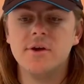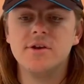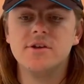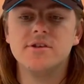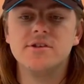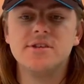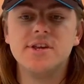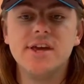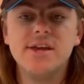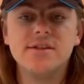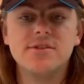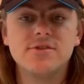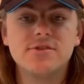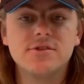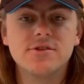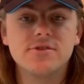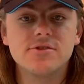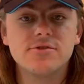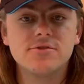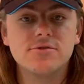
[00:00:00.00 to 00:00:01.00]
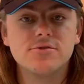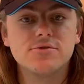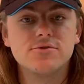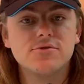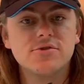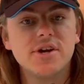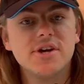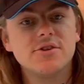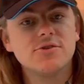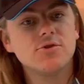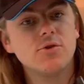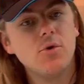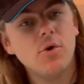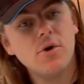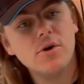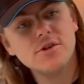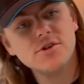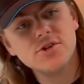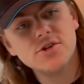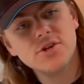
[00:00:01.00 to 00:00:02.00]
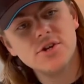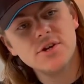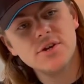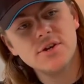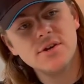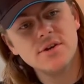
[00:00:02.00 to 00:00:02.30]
Neat little looking torch.